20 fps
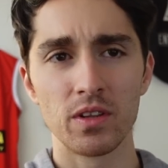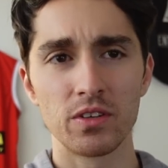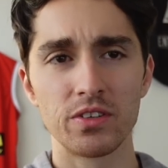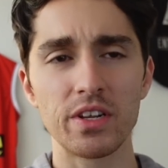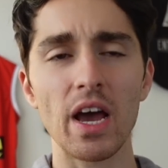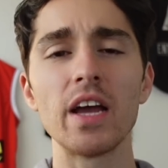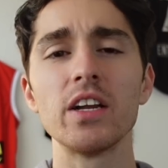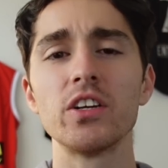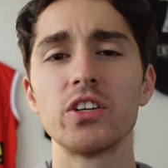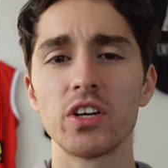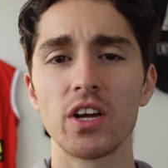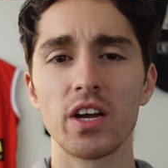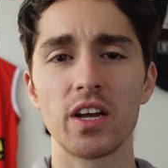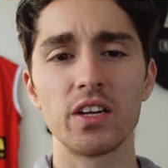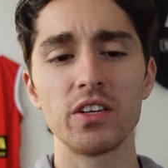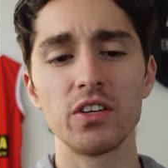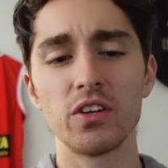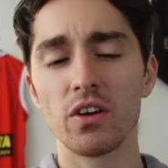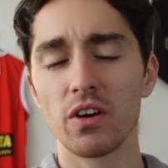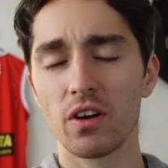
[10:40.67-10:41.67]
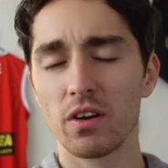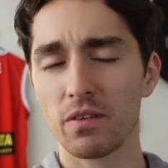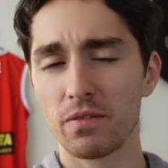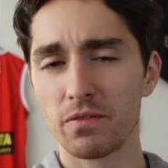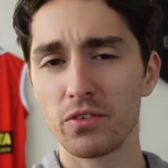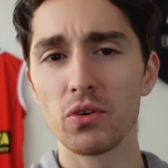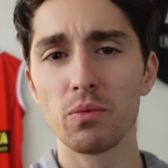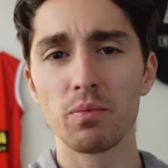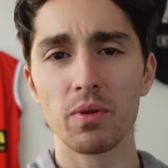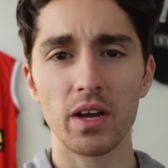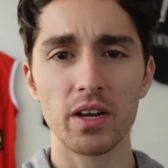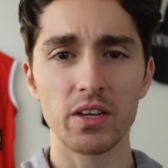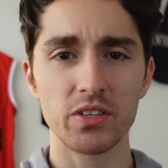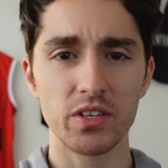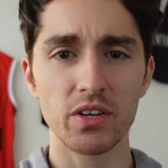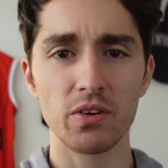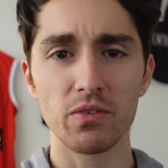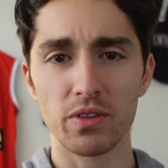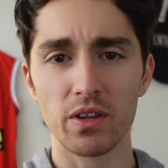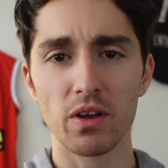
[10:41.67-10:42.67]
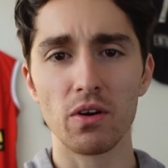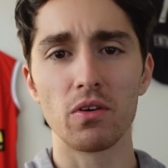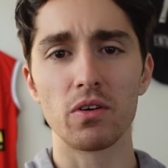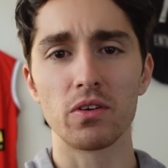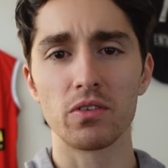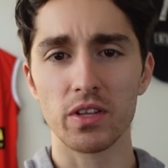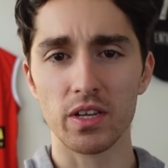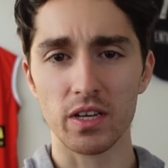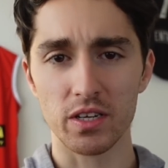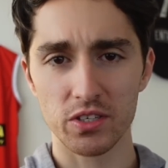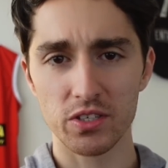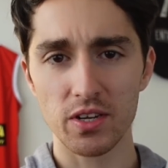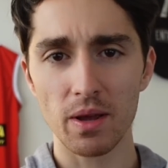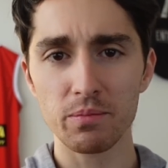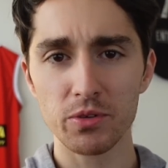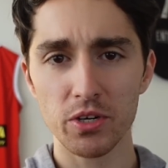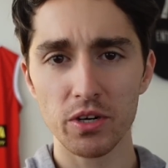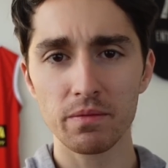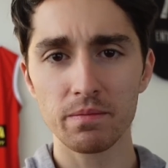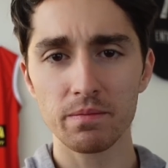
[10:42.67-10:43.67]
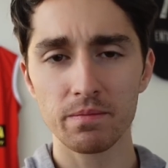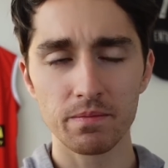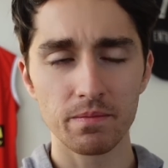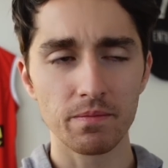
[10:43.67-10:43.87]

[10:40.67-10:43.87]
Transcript: Danger and, a few players here and there are the exception.